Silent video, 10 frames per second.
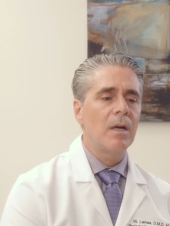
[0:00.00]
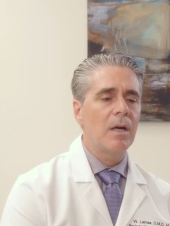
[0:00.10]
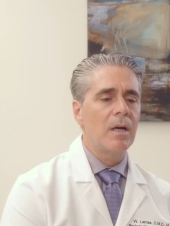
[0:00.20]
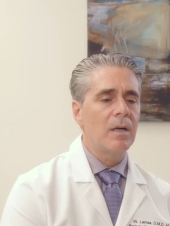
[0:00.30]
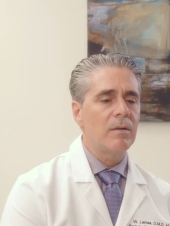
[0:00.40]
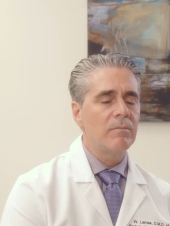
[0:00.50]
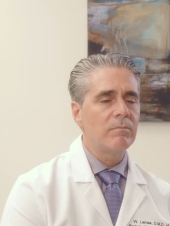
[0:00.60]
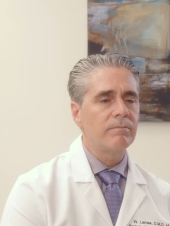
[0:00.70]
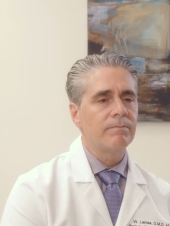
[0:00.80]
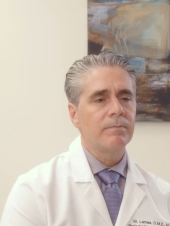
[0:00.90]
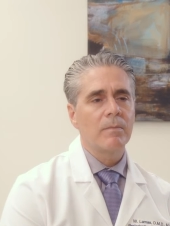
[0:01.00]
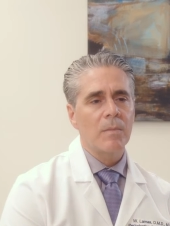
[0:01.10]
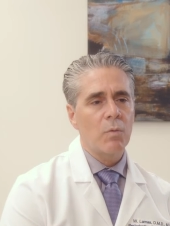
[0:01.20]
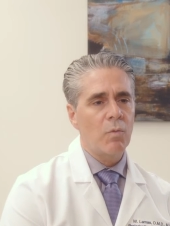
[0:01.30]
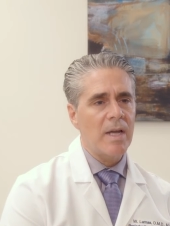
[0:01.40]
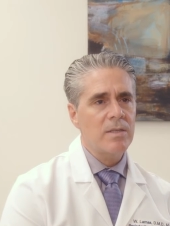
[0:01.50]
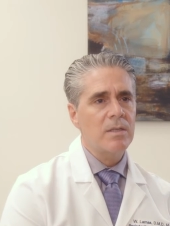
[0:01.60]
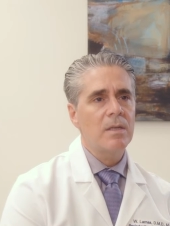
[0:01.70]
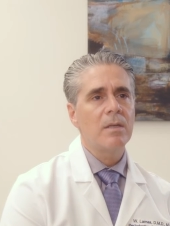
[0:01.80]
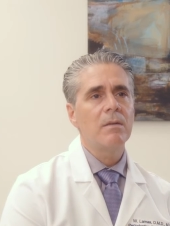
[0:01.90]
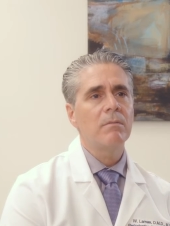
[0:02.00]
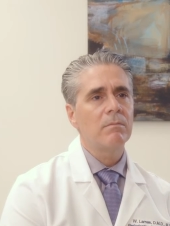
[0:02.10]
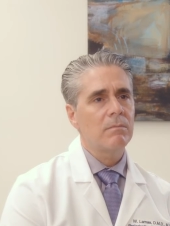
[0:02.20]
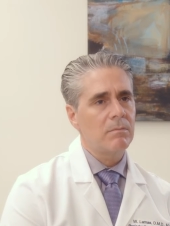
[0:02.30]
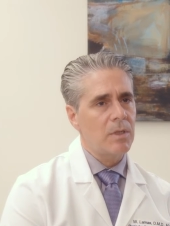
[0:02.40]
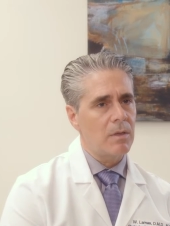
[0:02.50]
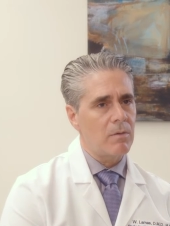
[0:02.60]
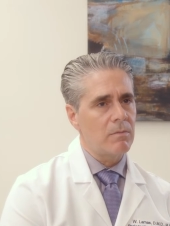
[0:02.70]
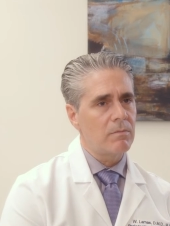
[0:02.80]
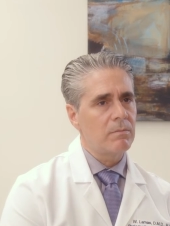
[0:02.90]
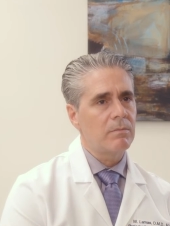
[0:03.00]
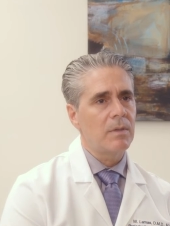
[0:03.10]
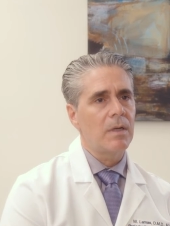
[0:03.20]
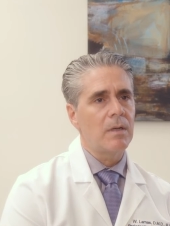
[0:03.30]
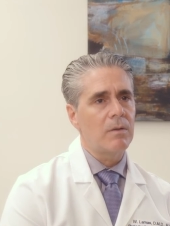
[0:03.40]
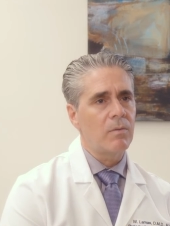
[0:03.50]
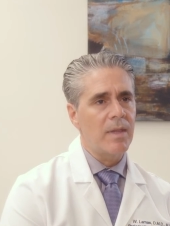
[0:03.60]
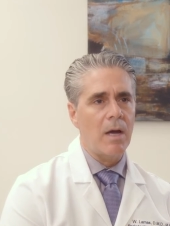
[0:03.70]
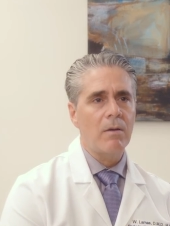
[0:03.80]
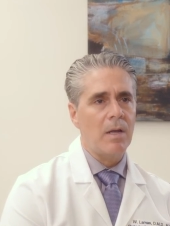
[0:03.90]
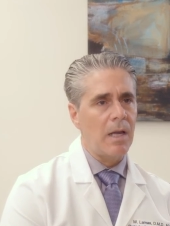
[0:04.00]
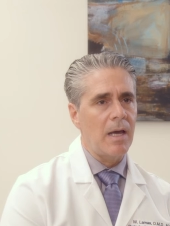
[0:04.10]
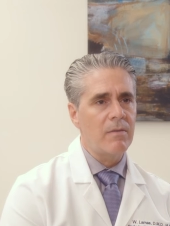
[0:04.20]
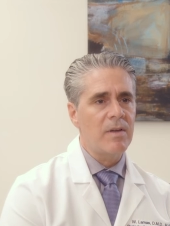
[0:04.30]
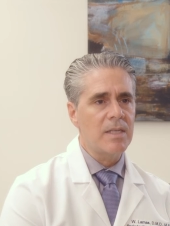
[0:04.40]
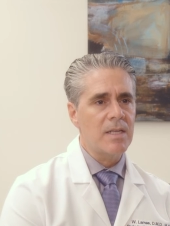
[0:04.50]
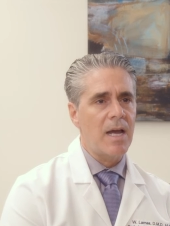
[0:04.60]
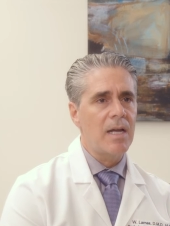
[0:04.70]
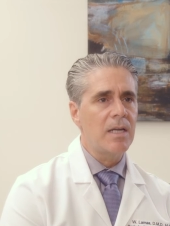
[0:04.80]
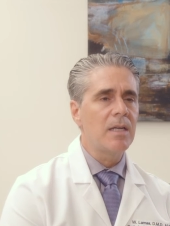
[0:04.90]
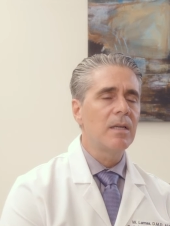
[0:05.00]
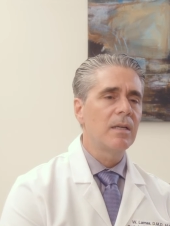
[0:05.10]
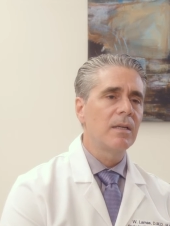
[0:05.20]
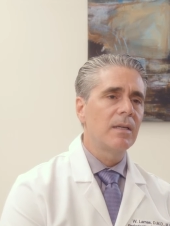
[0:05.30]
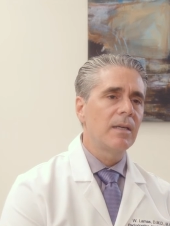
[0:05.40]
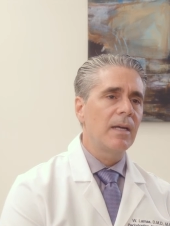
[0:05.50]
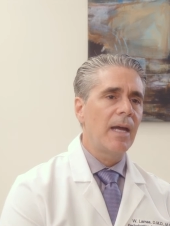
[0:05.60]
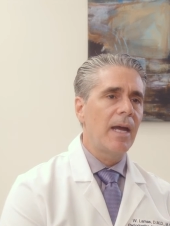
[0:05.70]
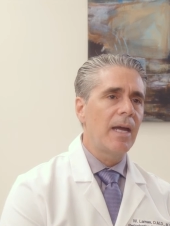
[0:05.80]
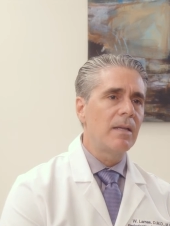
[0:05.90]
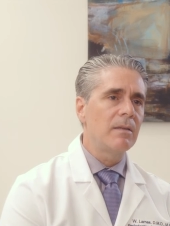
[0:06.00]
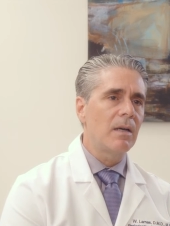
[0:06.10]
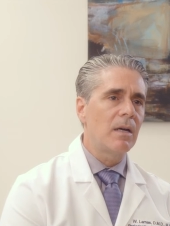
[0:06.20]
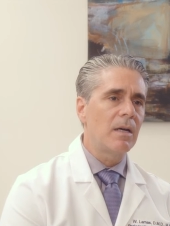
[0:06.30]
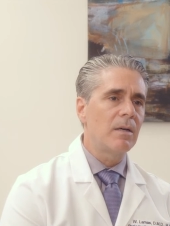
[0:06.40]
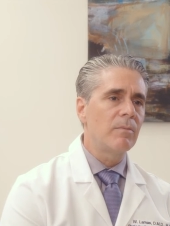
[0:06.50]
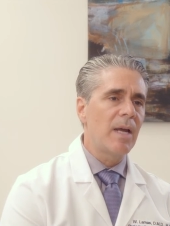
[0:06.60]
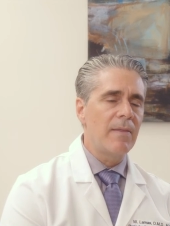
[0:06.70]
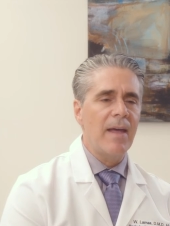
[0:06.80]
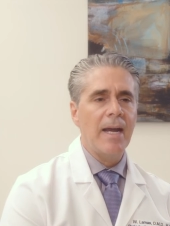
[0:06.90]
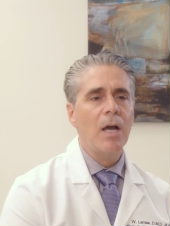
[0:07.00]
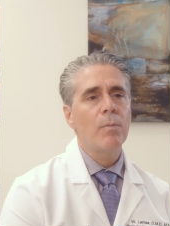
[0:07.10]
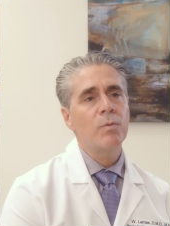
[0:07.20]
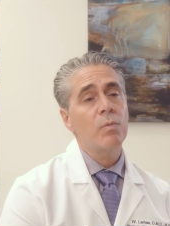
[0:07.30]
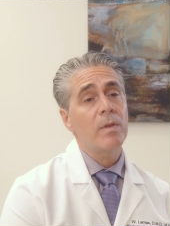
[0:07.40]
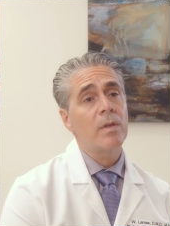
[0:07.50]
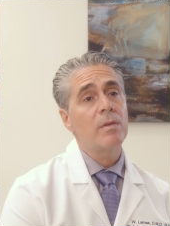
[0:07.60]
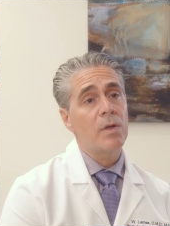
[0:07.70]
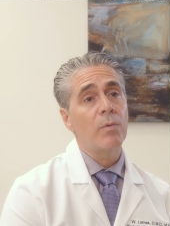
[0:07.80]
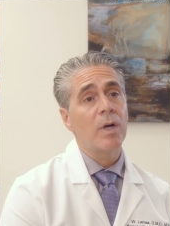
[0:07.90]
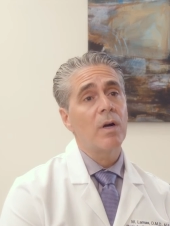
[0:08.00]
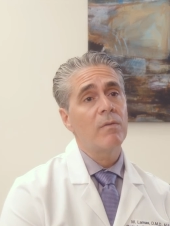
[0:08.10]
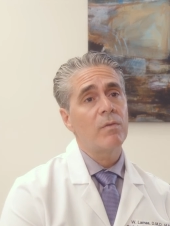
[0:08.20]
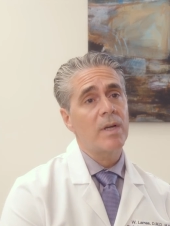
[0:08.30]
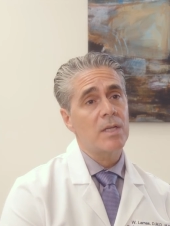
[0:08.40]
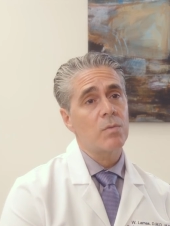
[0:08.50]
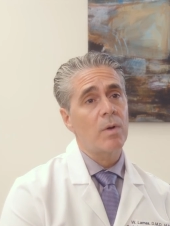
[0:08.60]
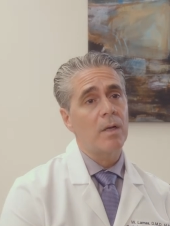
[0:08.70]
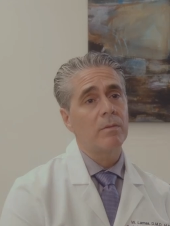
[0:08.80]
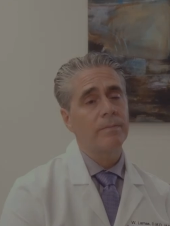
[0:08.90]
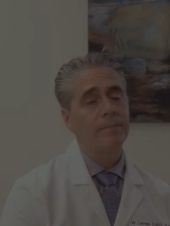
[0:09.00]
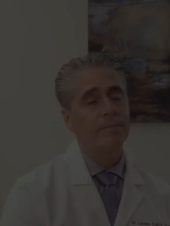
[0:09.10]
um, rested, you know, uh, without a lot of anxiety and, uh, and that helps with their recovery as well.